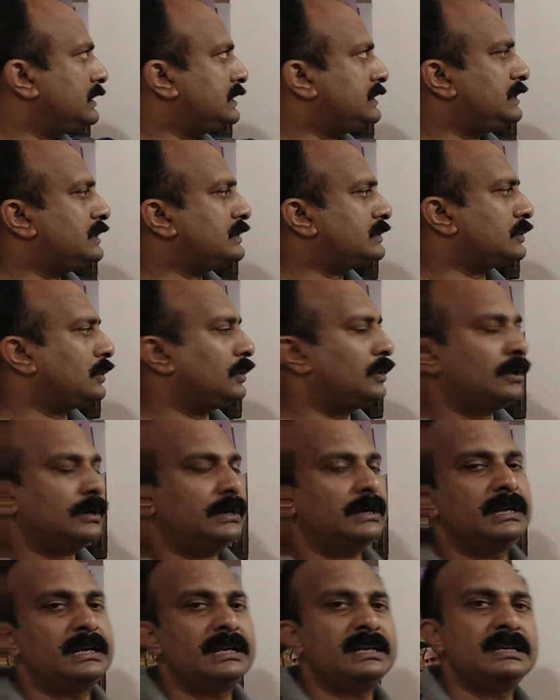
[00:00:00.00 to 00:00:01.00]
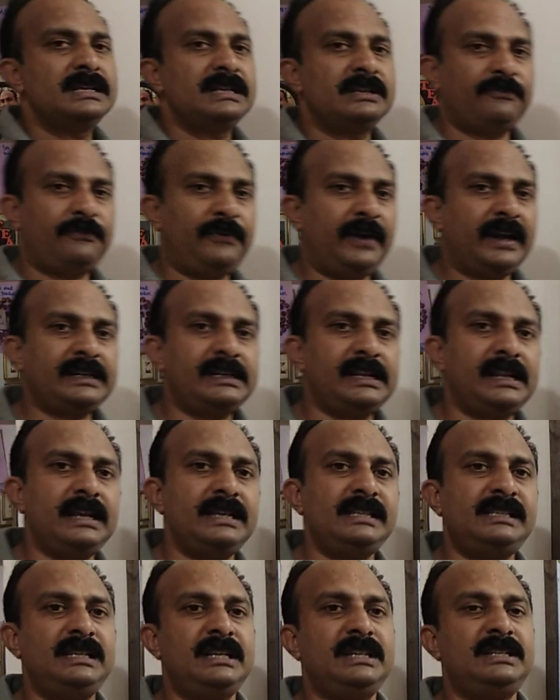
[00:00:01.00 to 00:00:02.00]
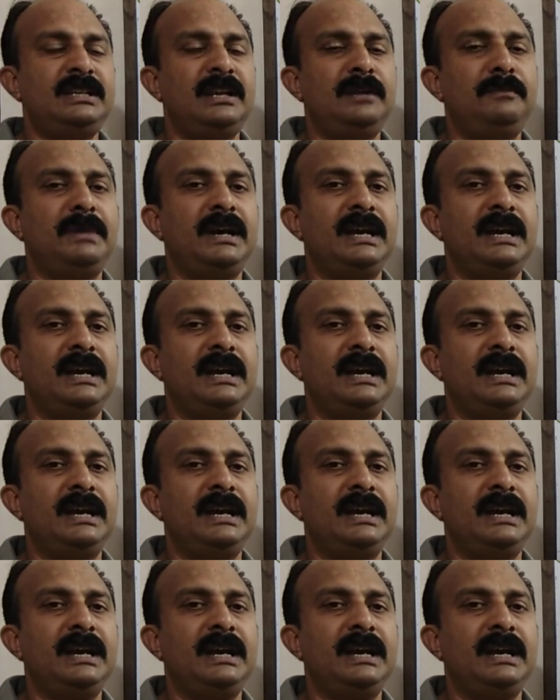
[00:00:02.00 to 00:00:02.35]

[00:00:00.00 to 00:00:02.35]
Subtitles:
this is called factorization